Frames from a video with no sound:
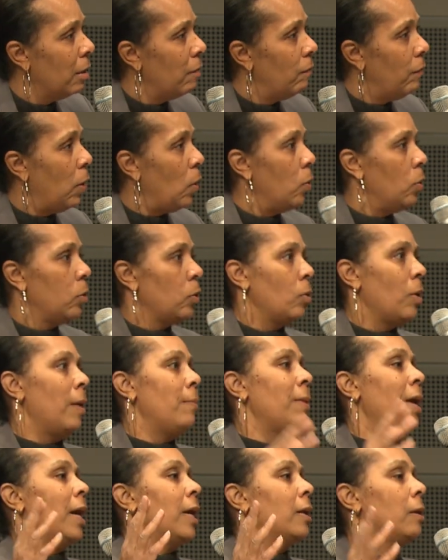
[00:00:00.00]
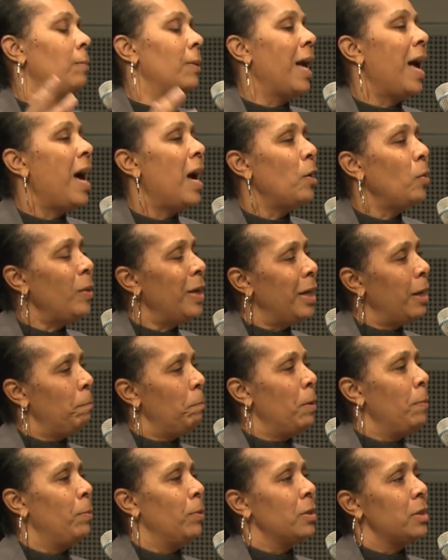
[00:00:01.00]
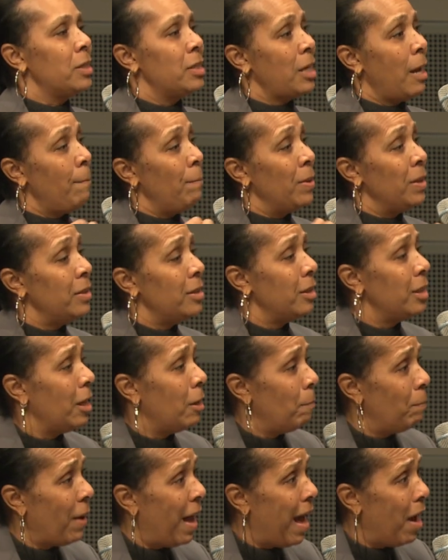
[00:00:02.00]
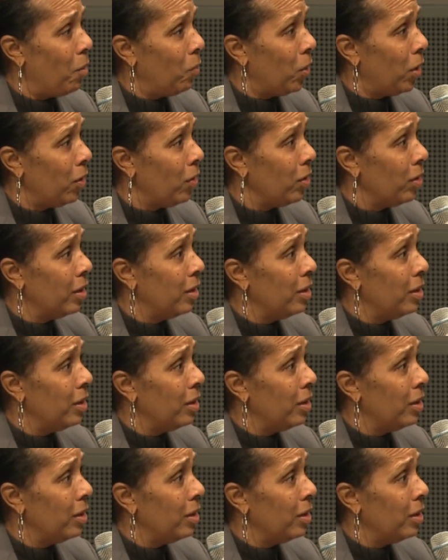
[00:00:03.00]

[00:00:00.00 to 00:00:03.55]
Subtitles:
vote or I'm not going to be, how do we get people to step into their power